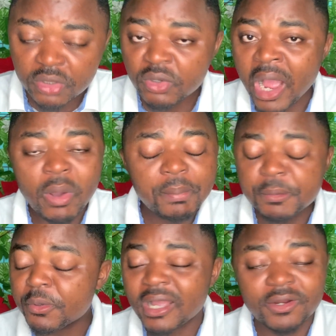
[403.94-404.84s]
Our
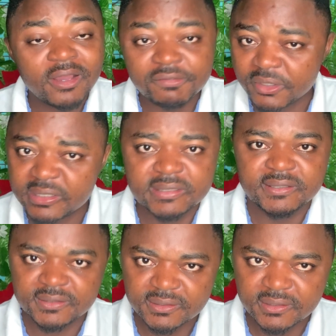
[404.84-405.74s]
people cannot afford it.
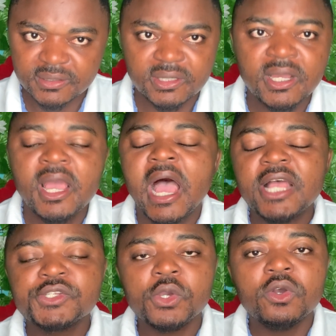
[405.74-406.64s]

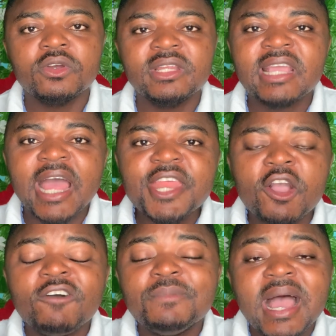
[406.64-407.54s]
And so the Ghanaian
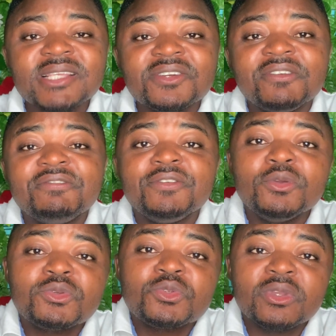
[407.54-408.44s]
government has
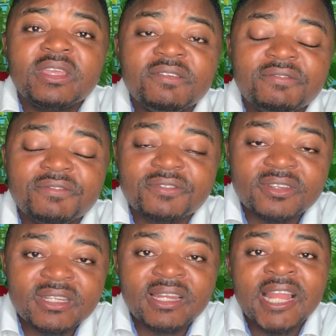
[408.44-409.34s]
refused to give
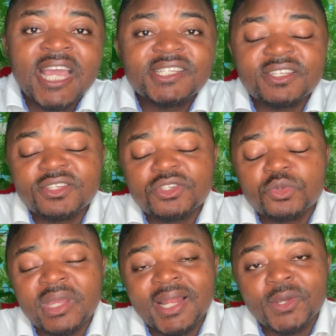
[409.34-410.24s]
the license
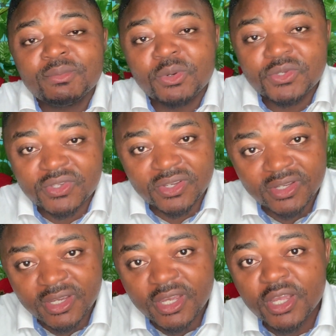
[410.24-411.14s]
to Elon Musk
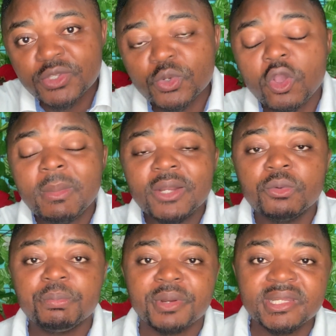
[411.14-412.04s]
to come and
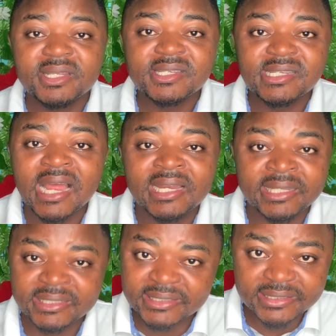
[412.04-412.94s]
operate his
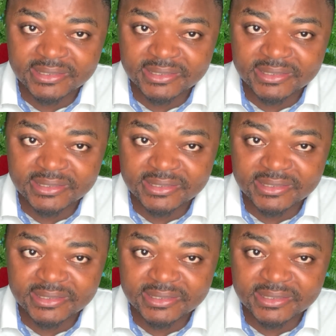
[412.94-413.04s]
Starlink.